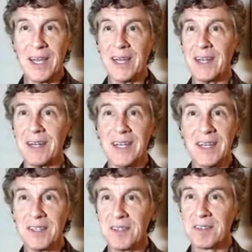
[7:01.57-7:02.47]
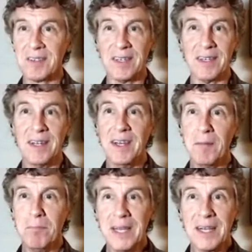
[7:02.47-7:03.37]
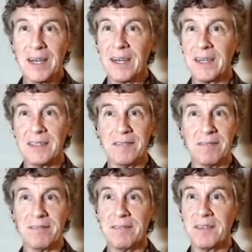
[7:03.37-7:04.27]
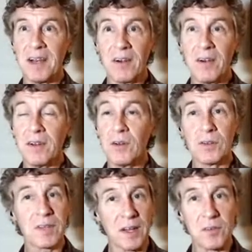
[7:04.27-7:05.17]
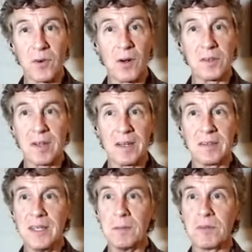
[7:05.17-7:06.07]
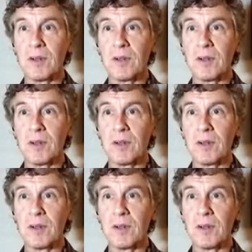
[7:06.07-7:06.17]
and Niels and Mika and Darren and those guys were always on the team.